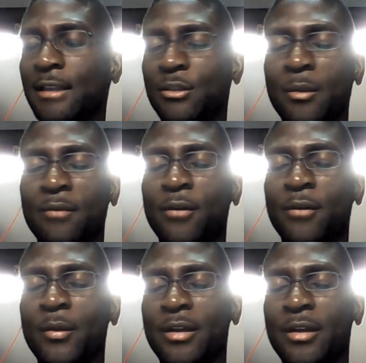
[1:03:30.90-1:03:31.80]
So we've been
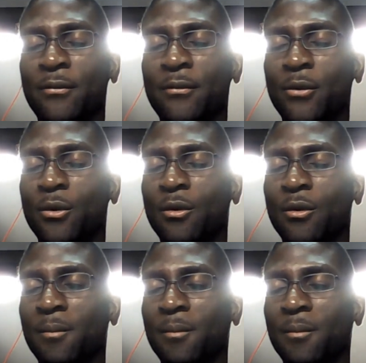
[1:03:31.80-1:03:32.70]
following them
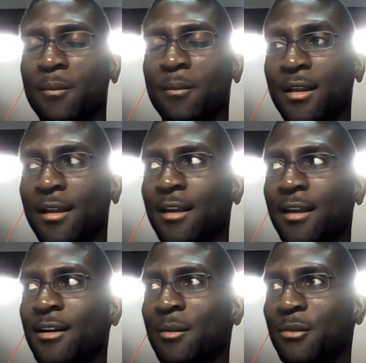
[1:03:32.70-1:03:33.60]
for
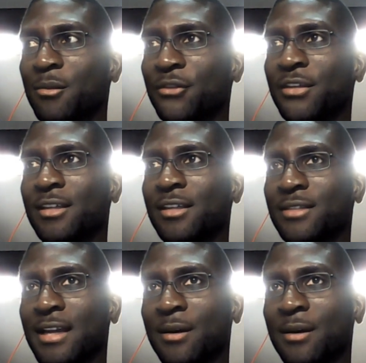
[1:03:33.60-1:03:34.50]
like a number of
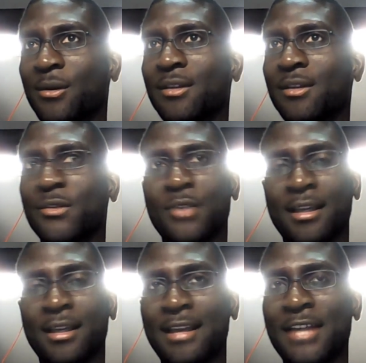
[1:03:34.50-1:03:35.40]
years now,
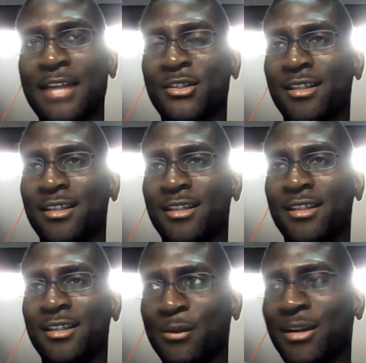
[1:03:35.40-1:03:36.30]
just like casually
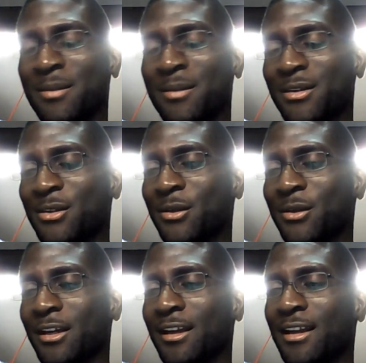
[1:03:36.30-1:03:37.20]
seeing what they've been
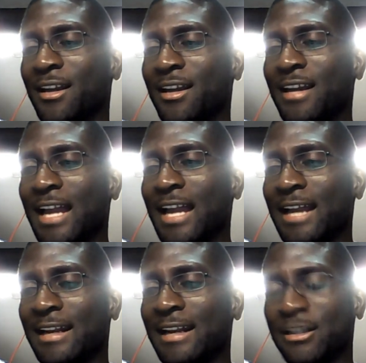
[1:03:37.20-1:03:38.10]
doing.
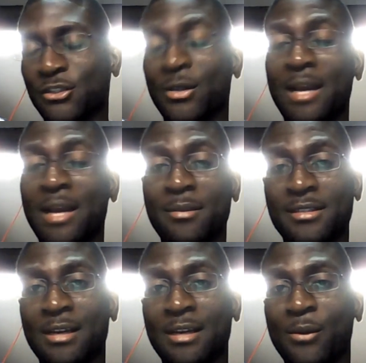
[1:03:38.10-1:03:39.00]
And then it just so
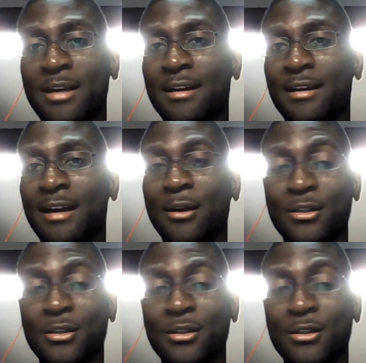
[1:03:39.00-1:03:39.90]
happens that when I
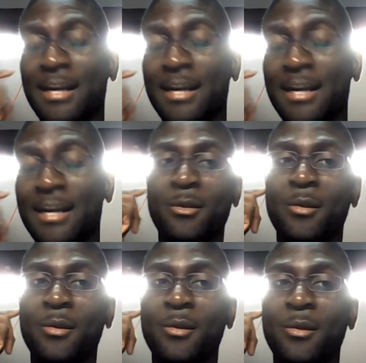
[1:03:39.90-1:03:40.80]
got to Anime
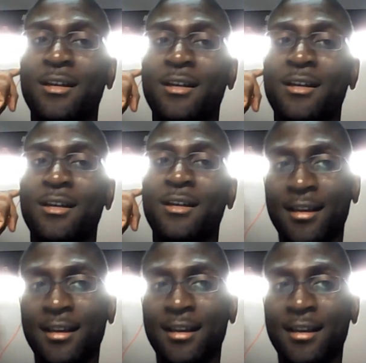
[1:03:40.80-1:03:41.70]
Expo and
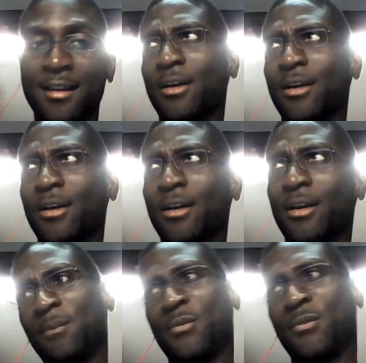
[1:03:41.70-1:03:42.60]
started, they
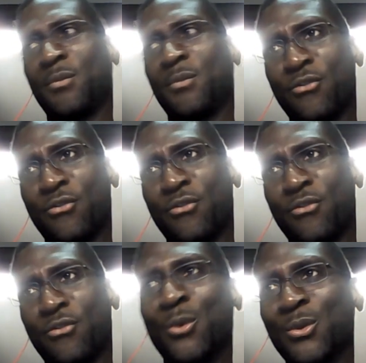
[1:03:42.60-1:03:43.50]
were like
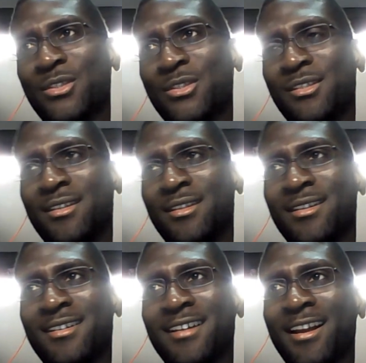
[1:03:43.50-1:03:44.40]
3 stores
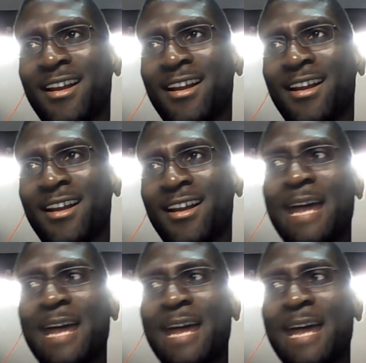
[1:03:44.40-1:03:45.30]

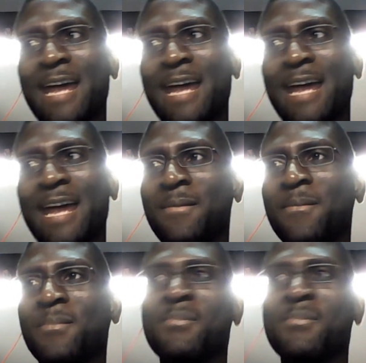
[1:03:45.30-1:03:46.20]
down from me,